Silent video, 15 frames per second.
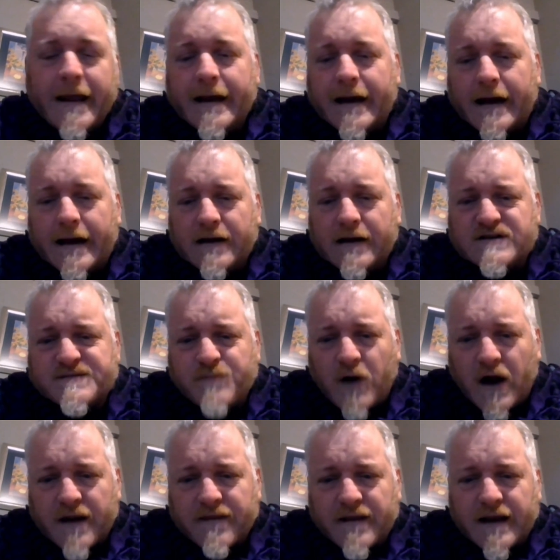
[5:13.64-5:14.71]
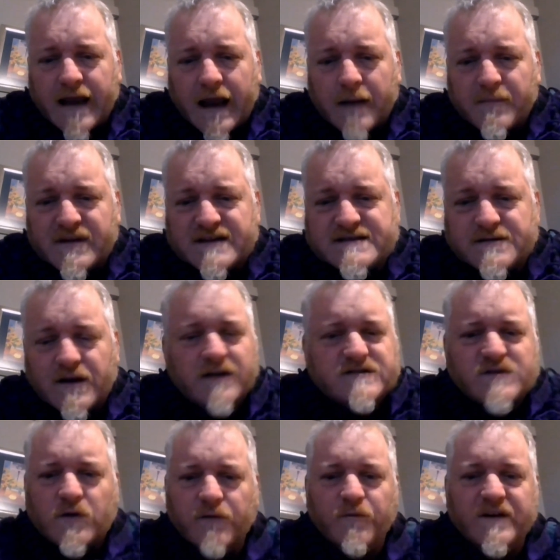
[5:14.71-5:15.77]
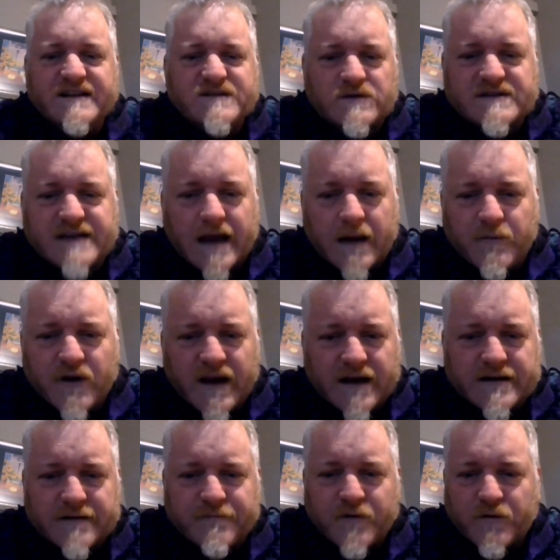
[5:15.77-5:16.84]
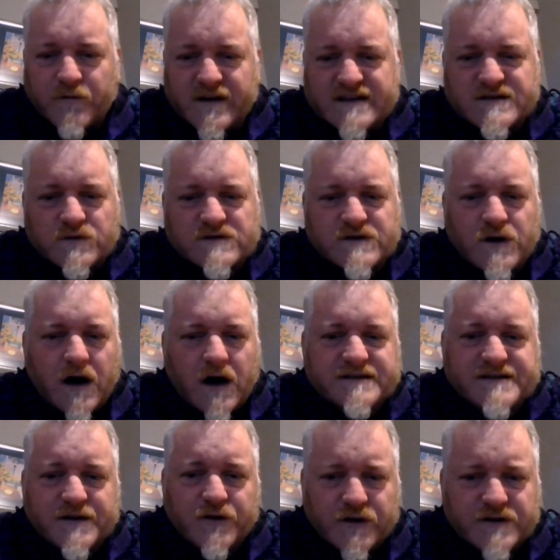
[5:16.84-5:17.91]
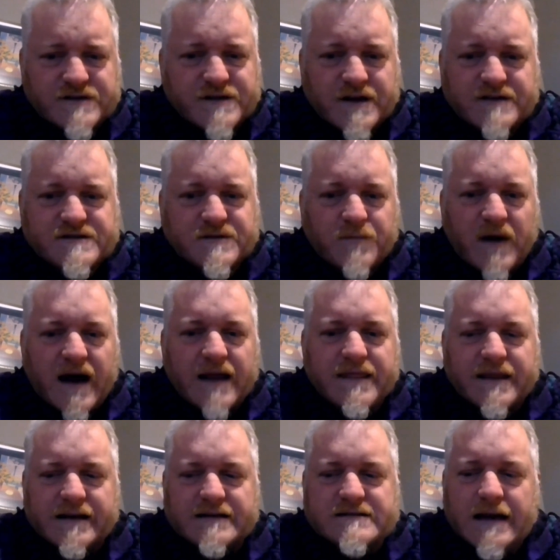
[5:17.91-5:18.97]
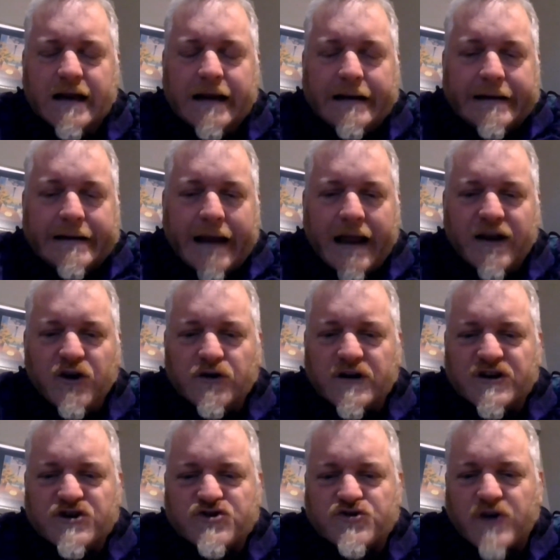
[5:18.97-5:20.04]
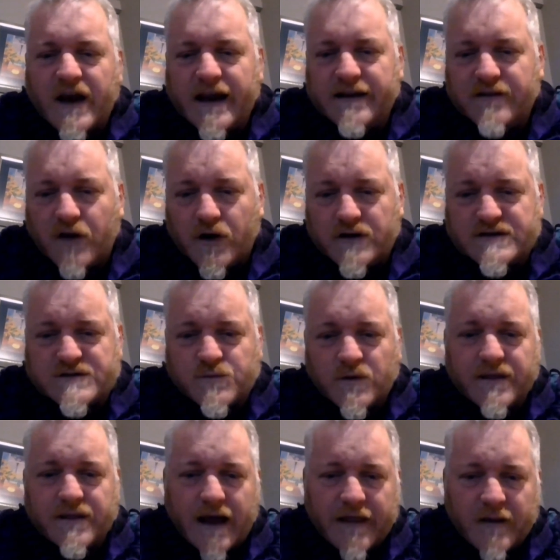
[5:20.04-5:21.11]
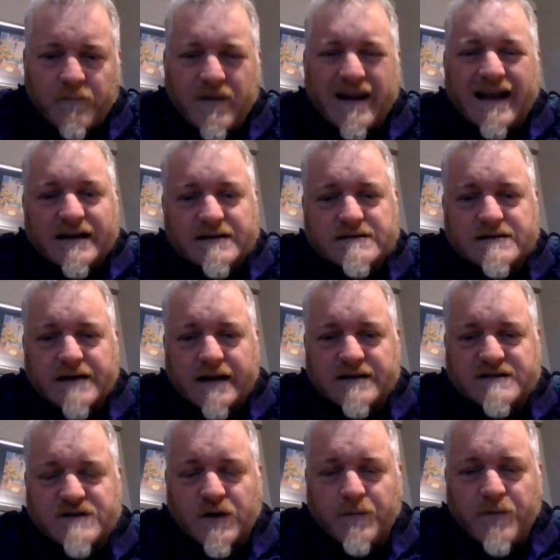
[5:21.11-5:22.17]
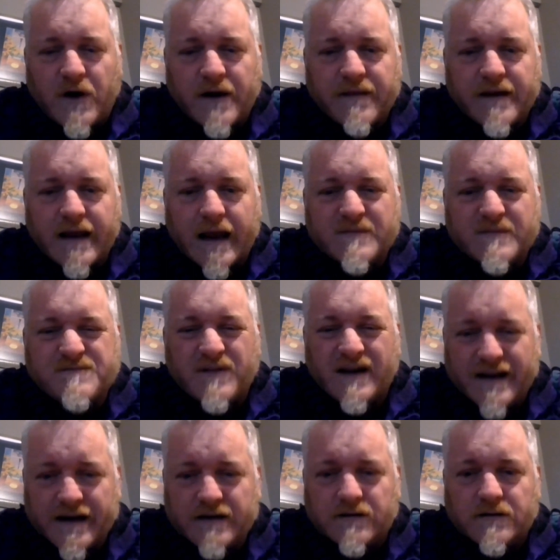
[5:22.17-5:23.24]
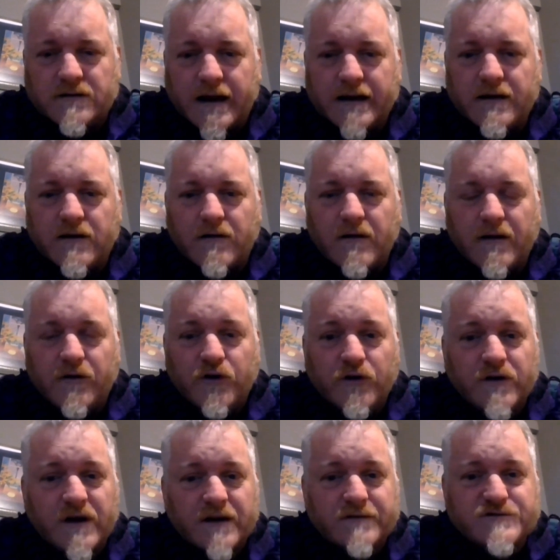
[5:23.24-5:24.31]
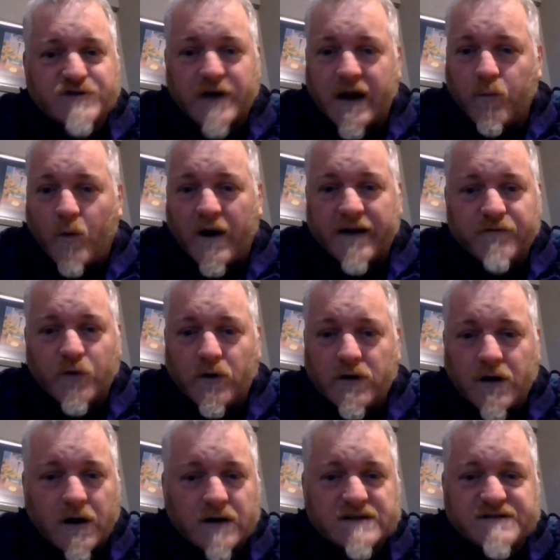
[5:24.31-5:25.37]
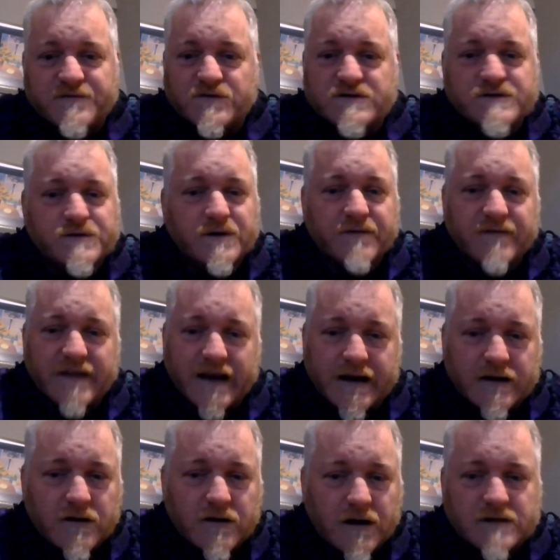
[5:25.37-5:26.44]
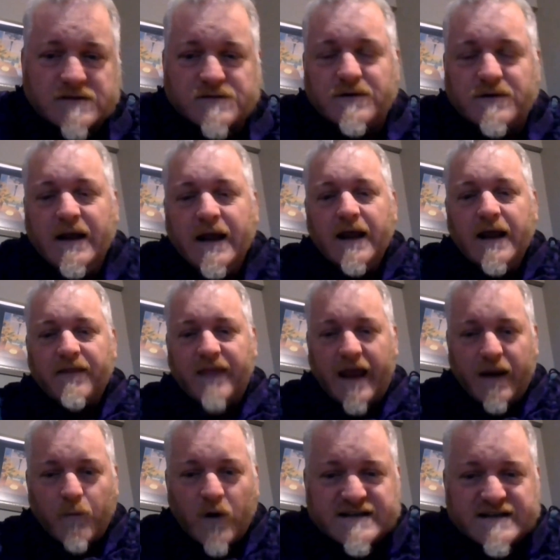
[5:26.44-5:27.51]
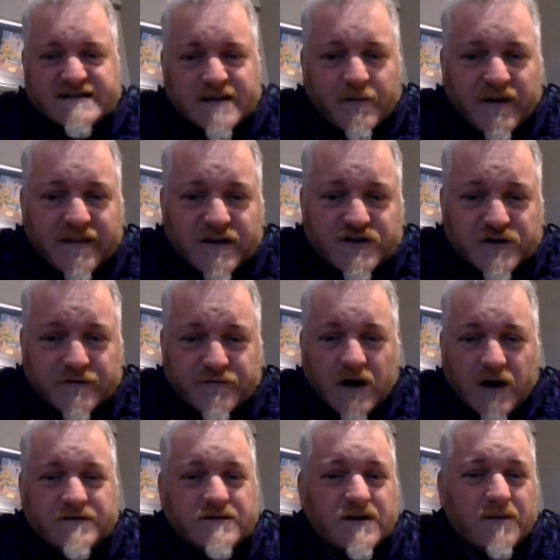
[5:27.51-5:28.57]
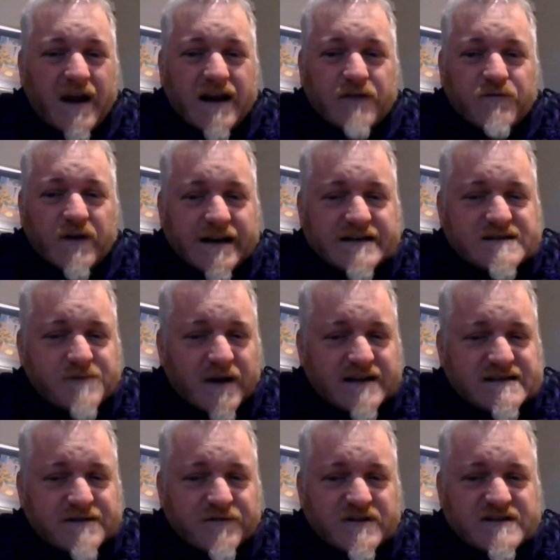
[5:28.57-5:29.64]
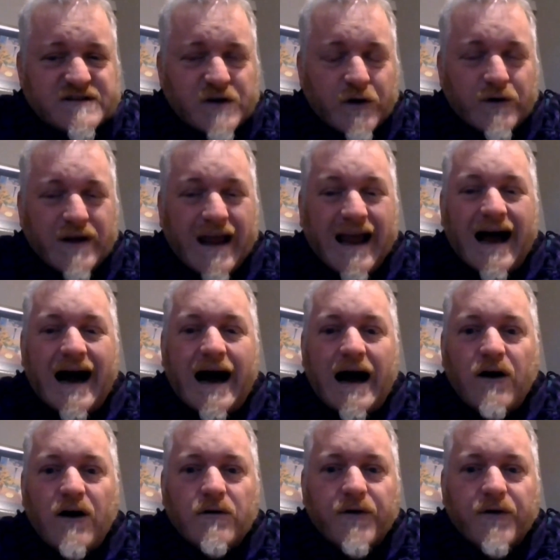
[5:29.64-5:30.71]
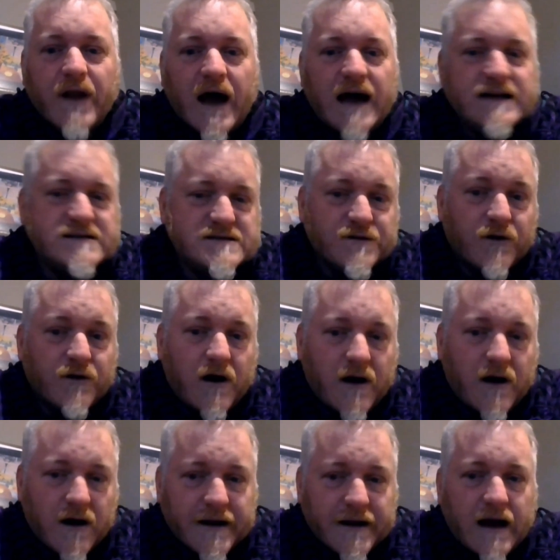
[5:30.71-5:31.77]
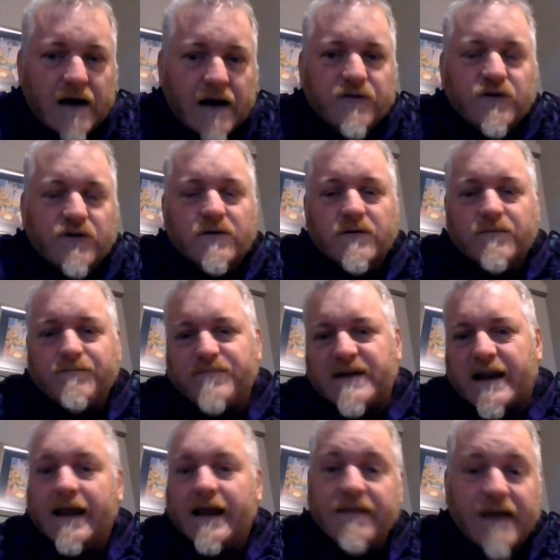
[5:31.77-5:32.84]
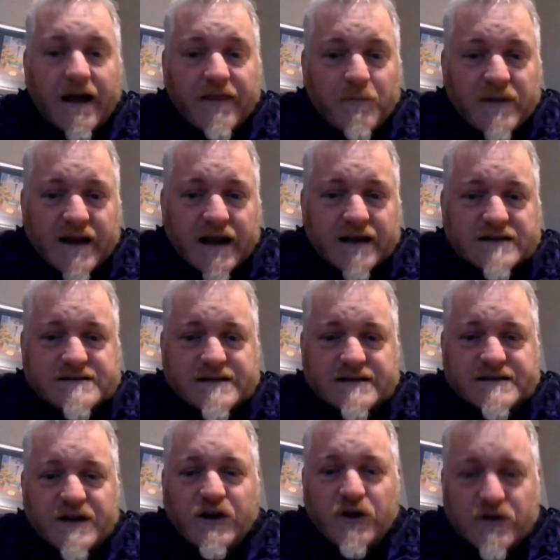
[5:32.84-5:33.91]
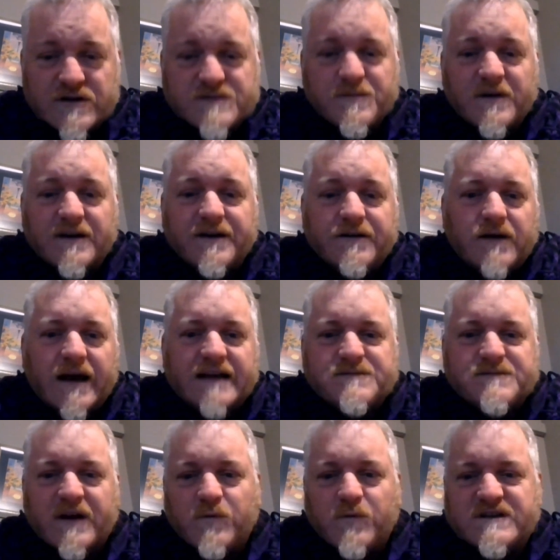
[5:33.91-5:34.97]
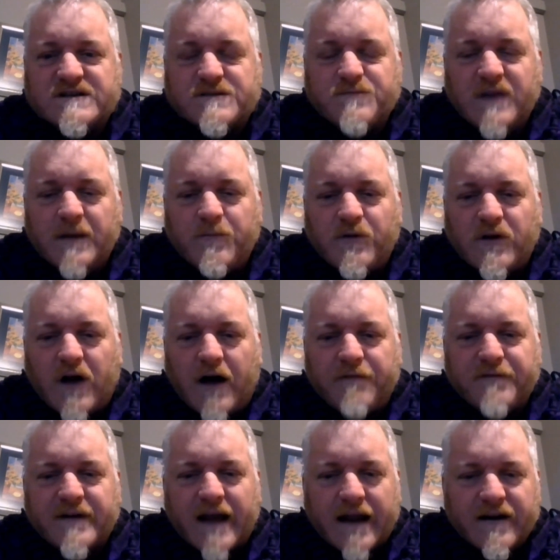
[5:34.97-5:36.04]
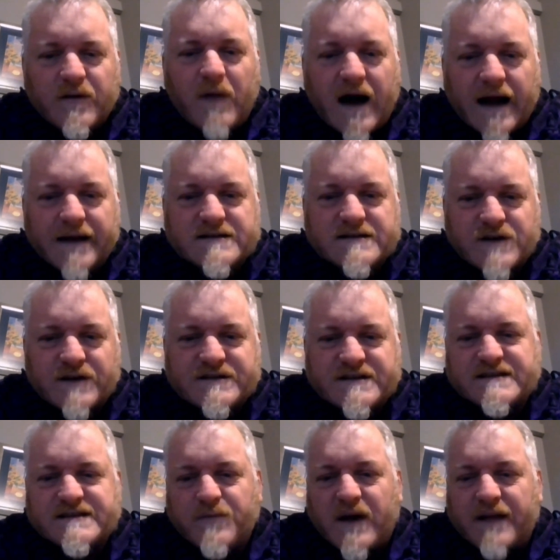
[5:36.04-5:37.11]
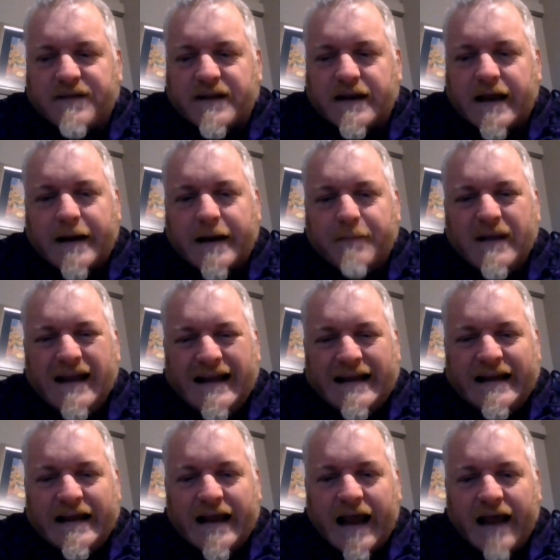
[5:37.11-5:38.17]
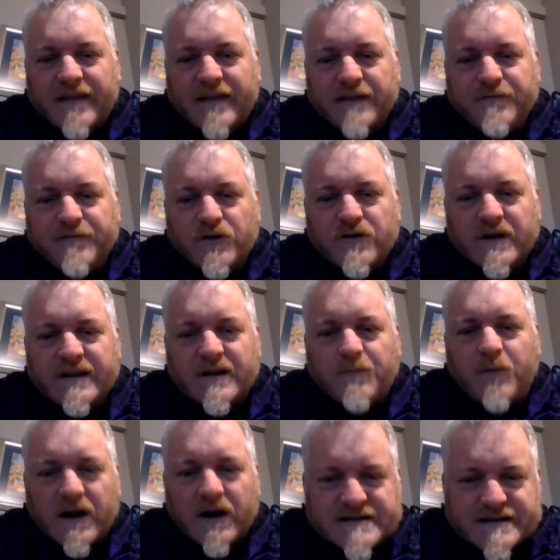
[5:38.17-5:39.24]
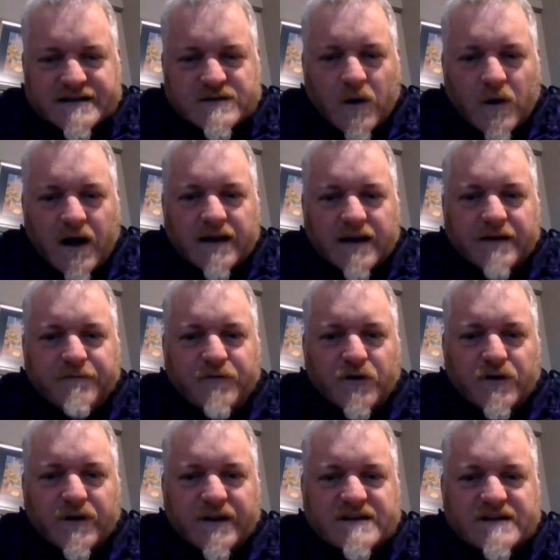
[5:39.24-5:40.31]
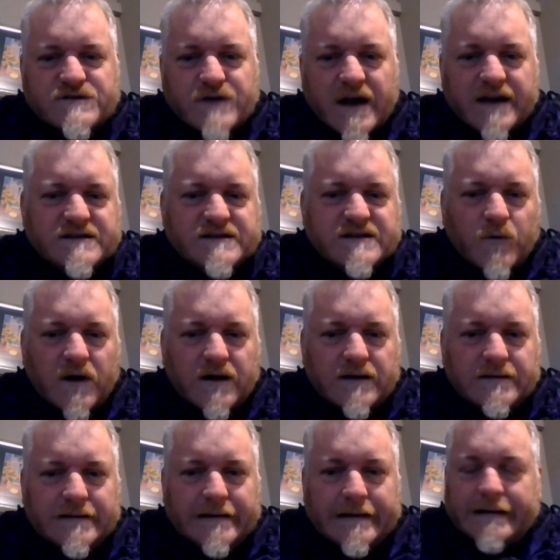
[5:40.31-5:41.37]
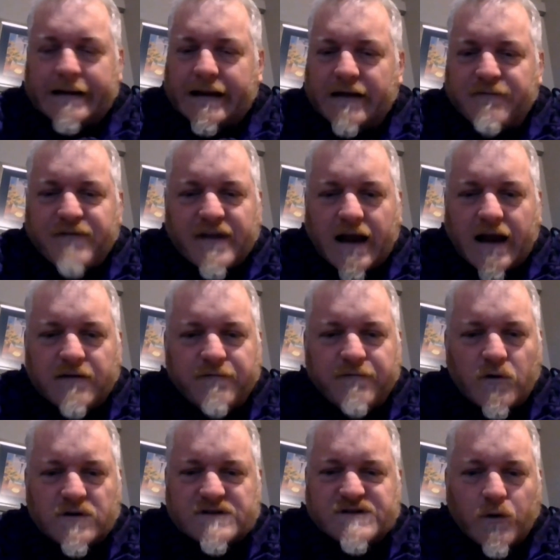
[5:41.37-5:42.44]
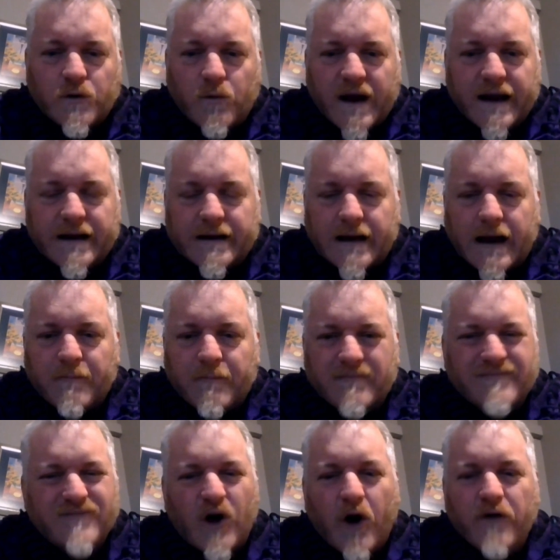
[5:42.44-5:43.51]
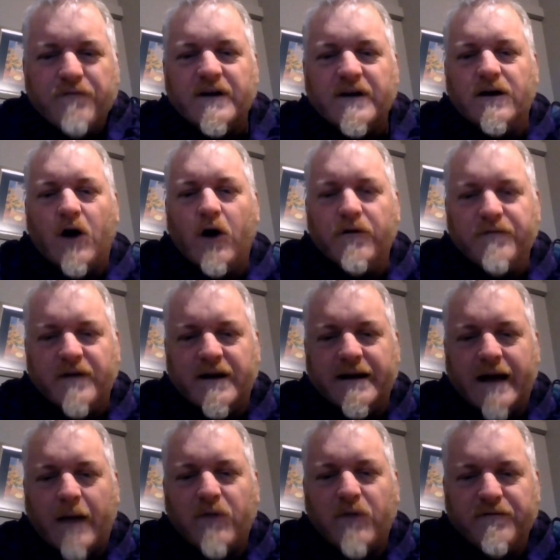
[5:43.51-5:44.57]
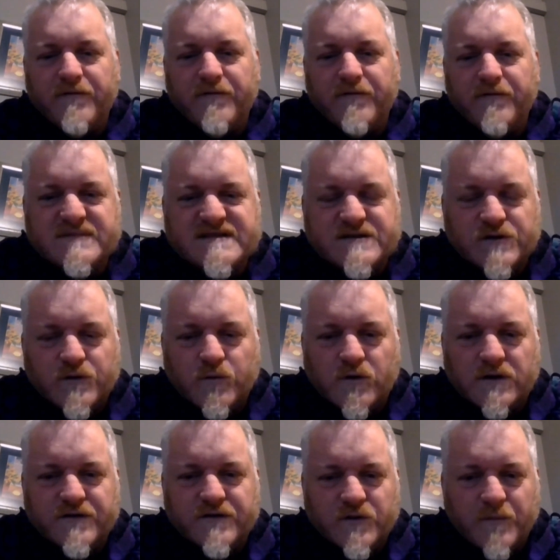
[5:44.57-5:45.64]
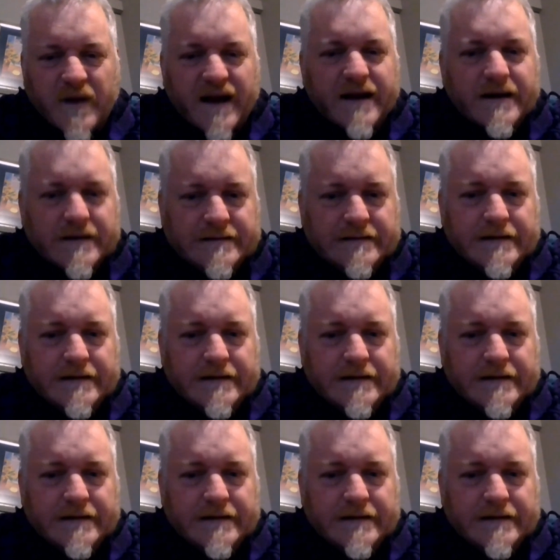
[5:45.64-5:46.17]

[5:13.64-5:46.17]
Because part of the game is it's all a resource game. You get different resource cards and you use those to buy things, and you can trade those with other players. And so part of the game is political. Like you can trade one of your cards for two of their cards, or they want something that you've got. You can make it really expensive. And so how nice you are and how you play the other players, there's a huge political aspect which people often undermine. It's not just about the game. And then if you're doing the politics well and if you're doing the strategy well, if the luck falls your way, over a number of games, you will do better.